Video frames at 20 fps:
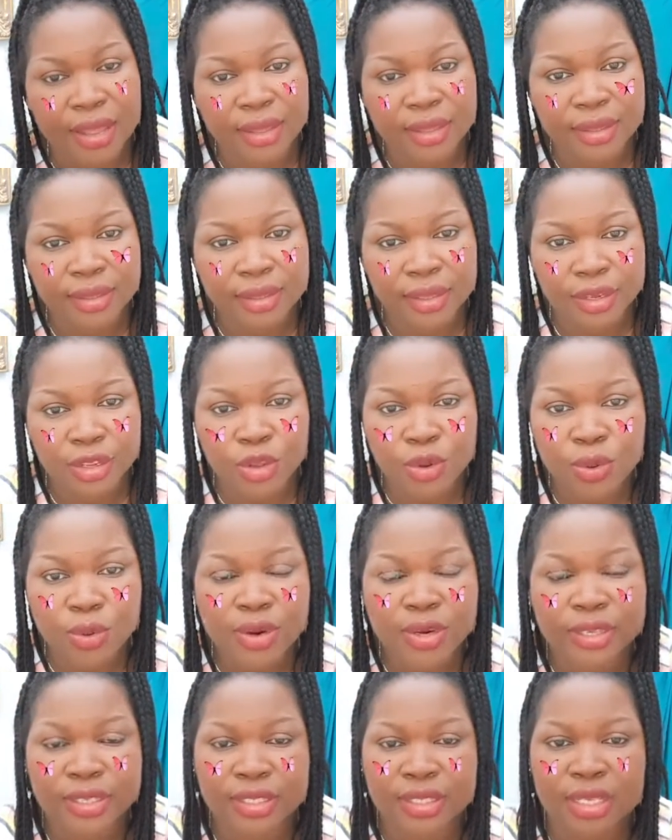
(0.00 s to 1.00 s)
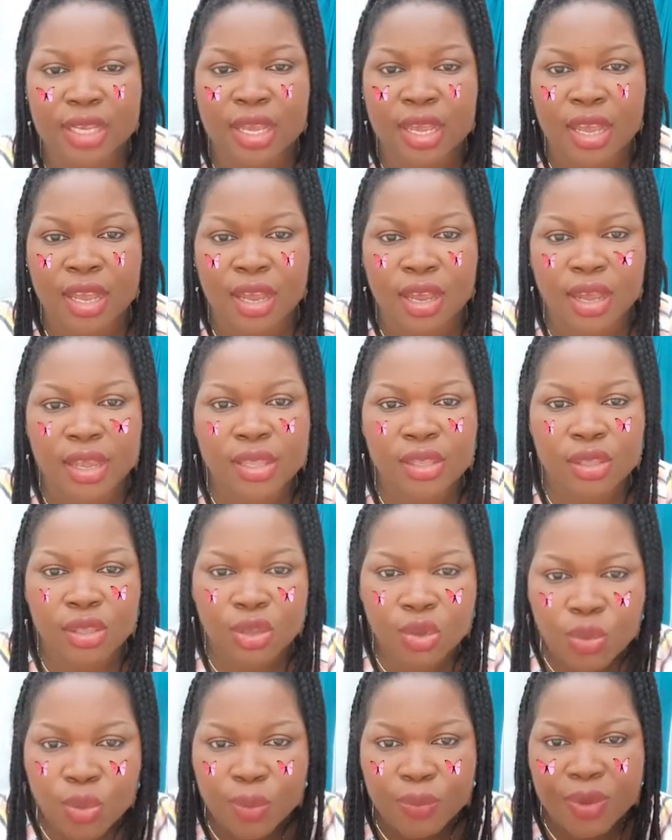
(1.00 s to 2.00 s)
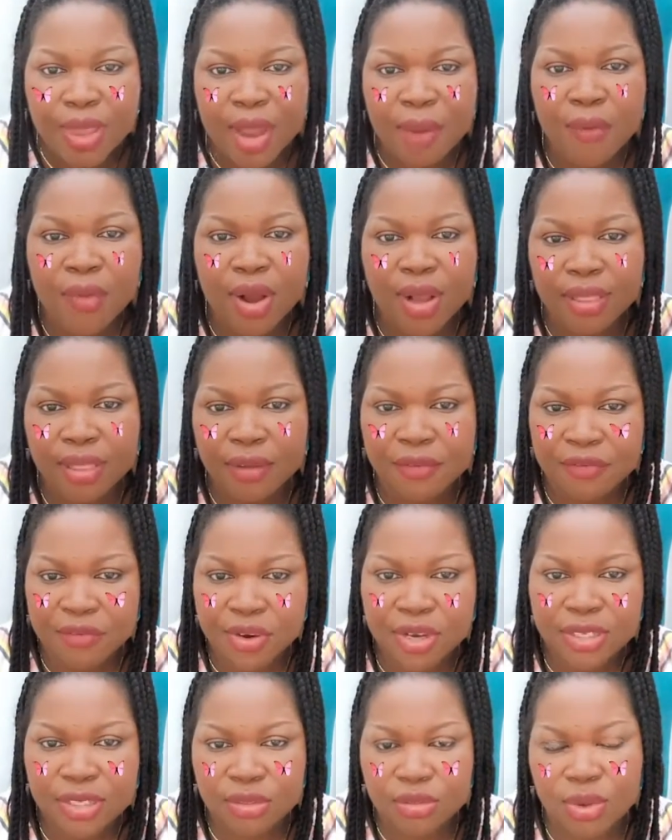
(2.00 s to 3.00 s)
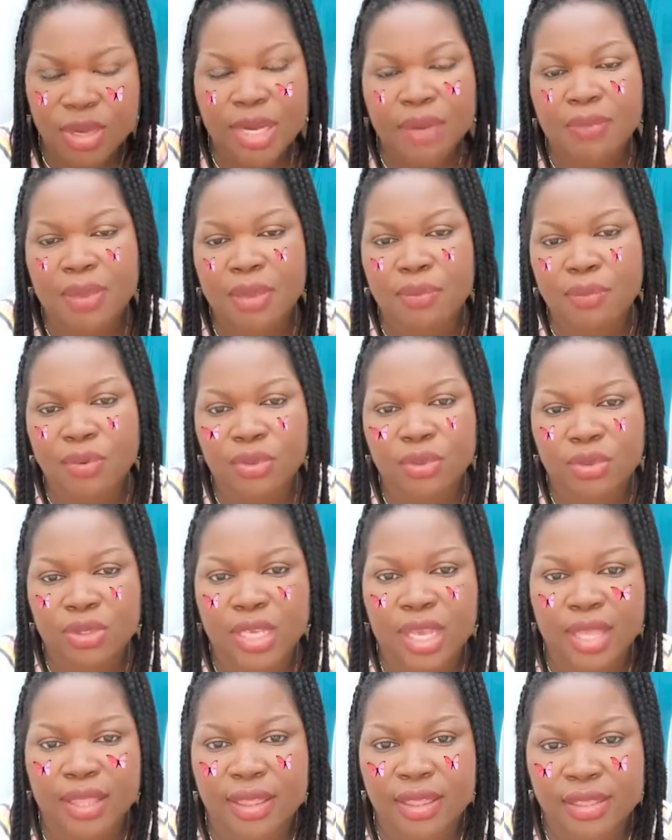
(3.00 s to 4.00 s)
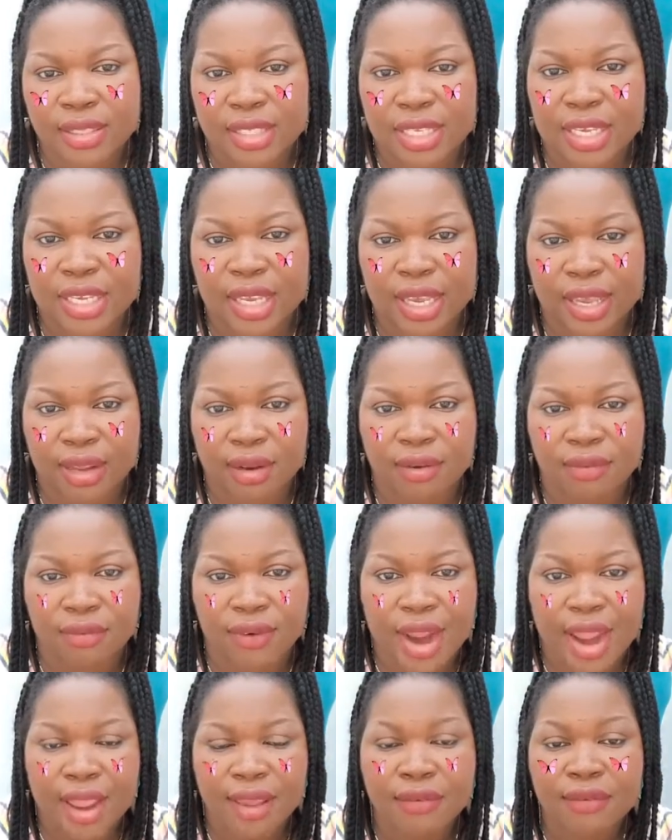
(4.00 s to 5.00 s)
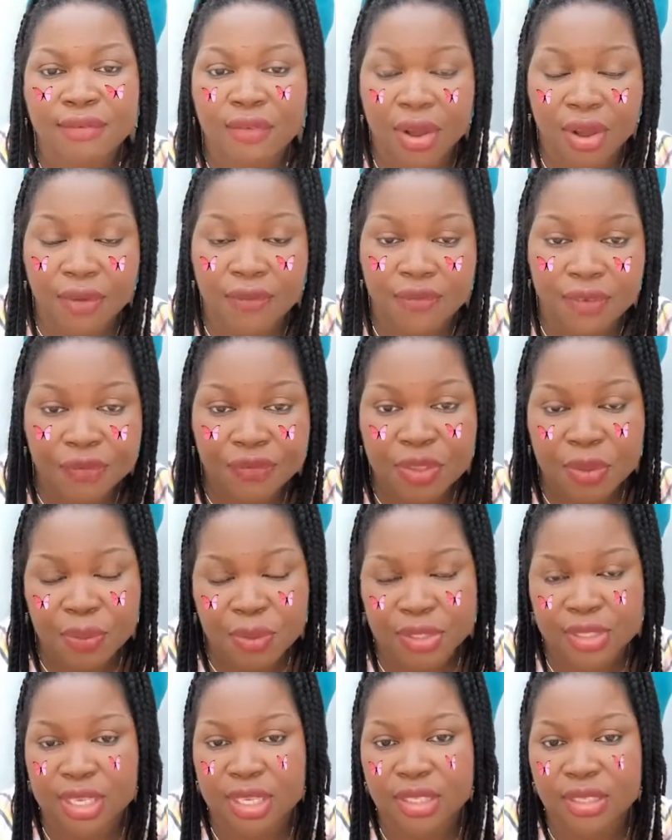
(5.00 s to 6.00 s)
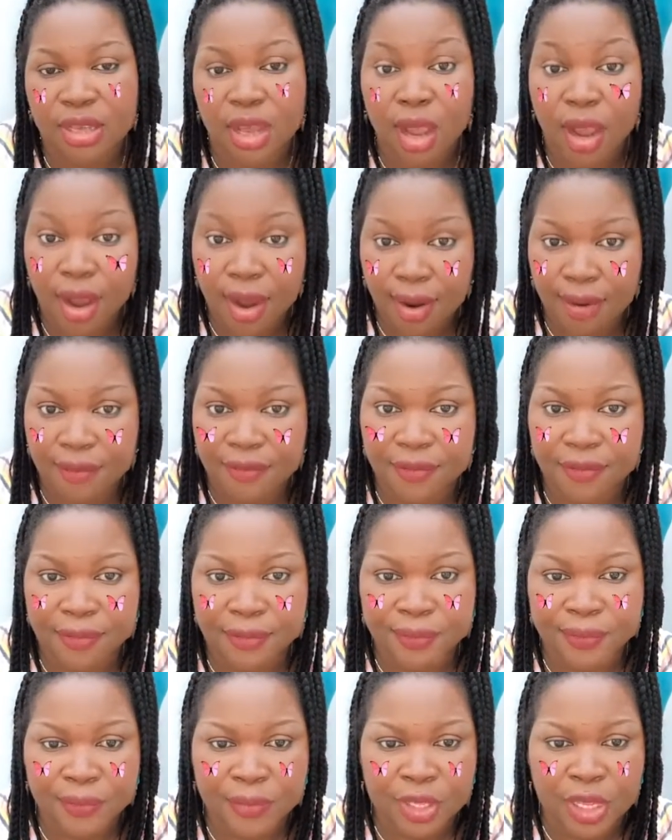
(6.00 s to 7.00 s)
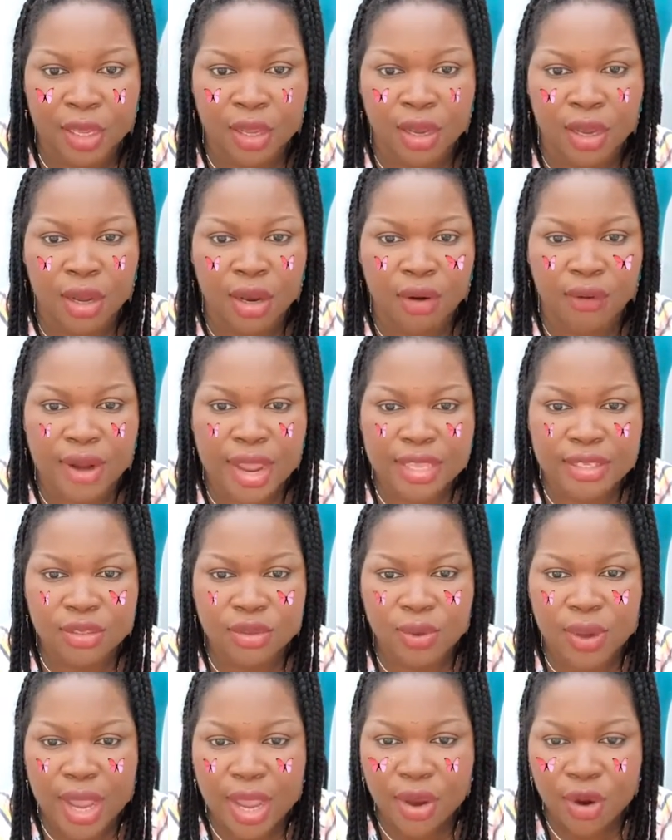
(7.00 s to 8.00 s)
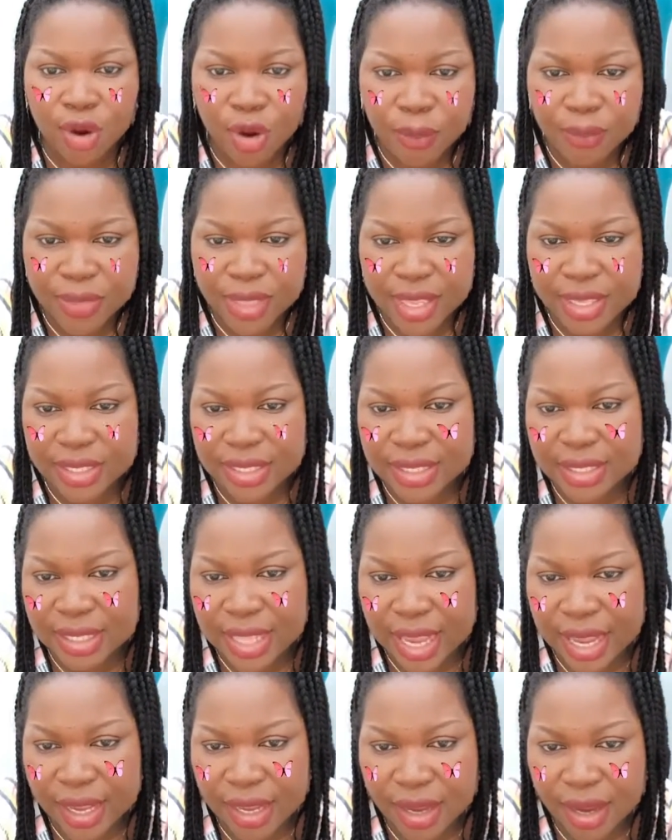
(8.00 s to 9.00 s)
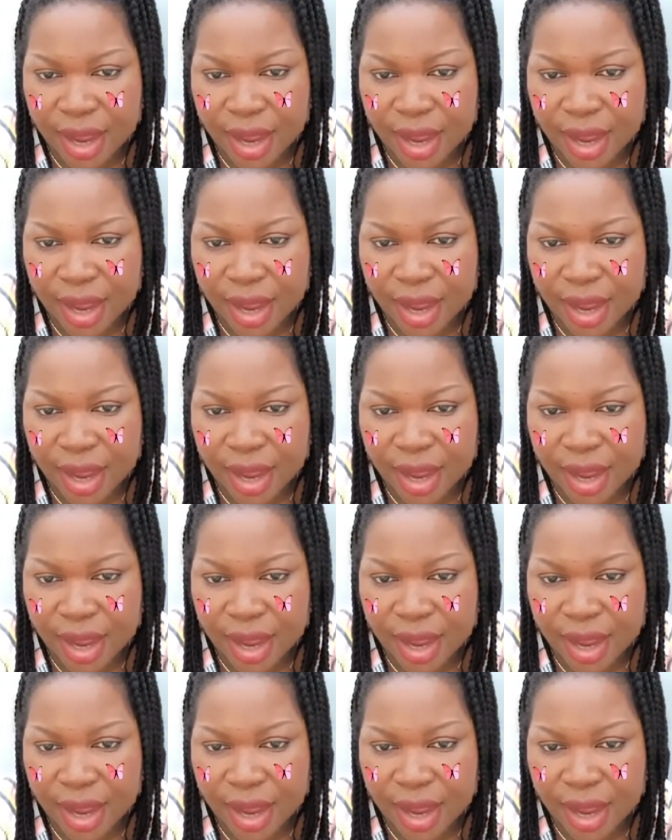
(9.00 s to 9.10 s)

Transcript: the doors, you will be among the first 20 people to get the ticket, right? Of 50% off. All right, so I hope this is like